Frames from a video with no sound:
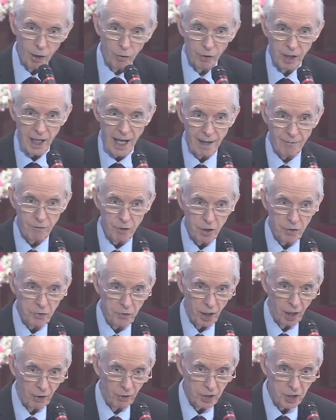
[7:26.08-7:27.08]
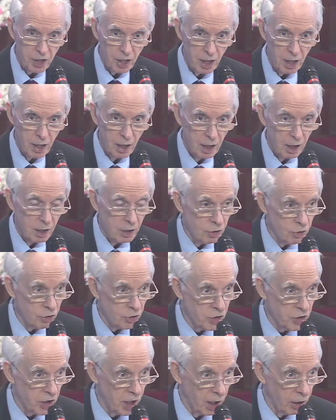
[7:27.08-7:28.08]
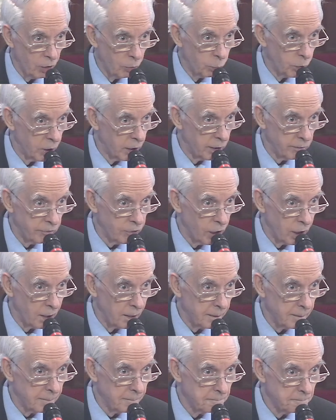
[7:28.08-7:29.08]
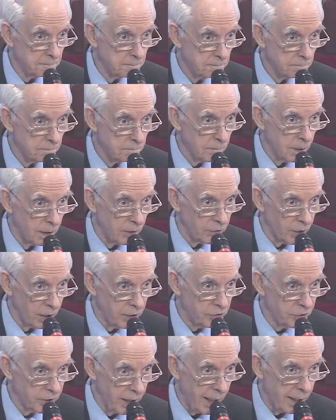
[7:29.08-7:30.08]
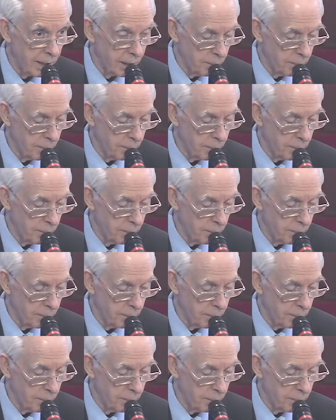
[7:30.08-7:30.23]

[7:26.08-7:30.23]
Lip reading: only have the authority to share the Word of God as I stand